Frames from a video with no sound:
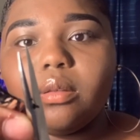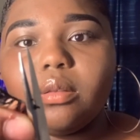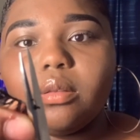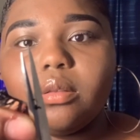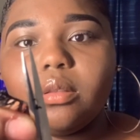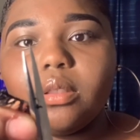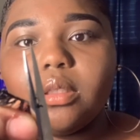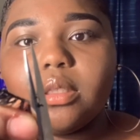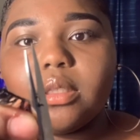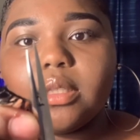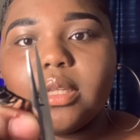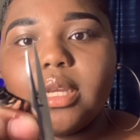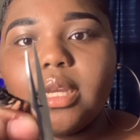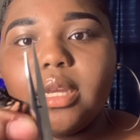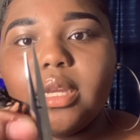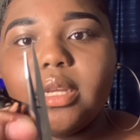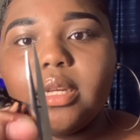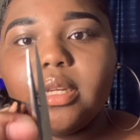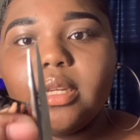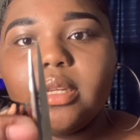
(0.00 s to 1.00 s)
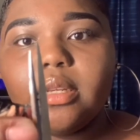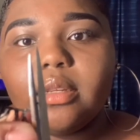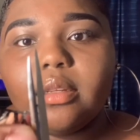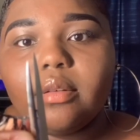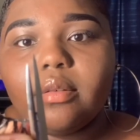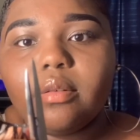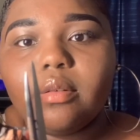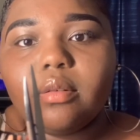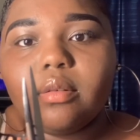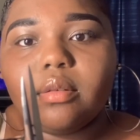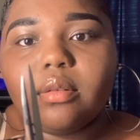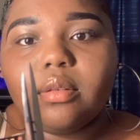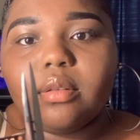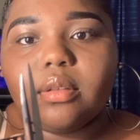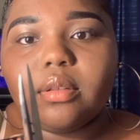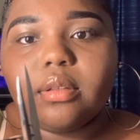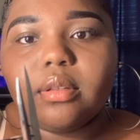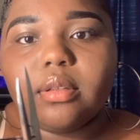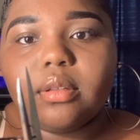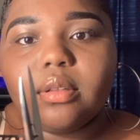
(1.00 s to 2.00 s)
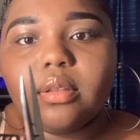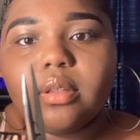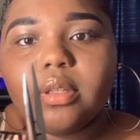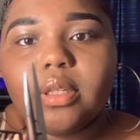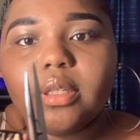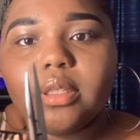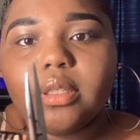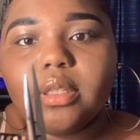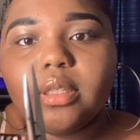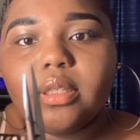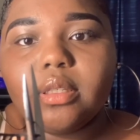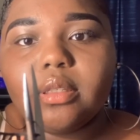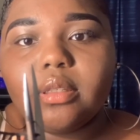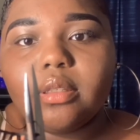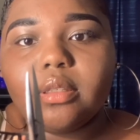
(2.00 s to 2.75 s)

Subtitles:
just cutting it like this,